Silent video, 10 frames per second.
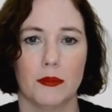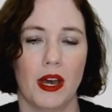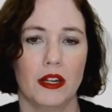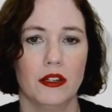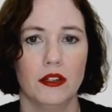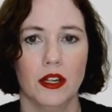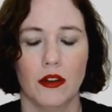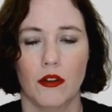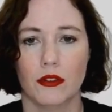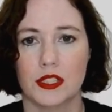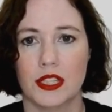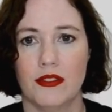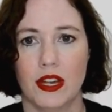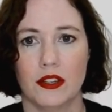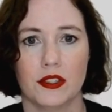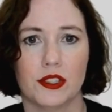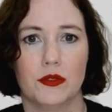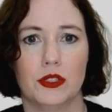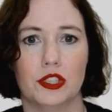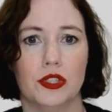to monitor and oversee vendors
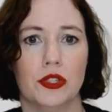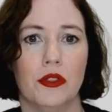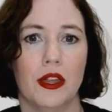to ensure